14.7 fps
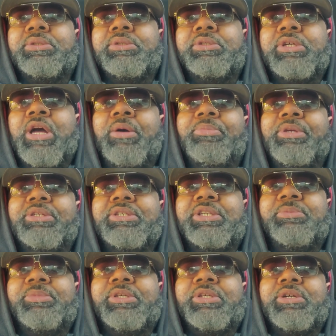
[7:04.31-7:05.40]
y'all be
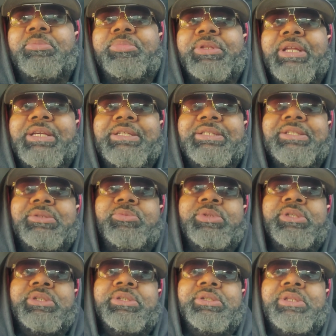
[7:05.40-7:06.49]
seeming complacent
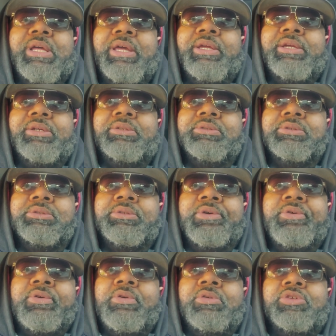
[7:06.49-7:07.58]
with like
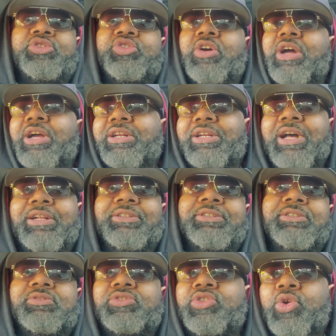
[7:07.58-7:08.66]
trying not to
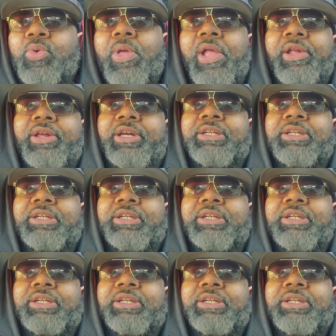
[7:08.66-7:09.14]
do it.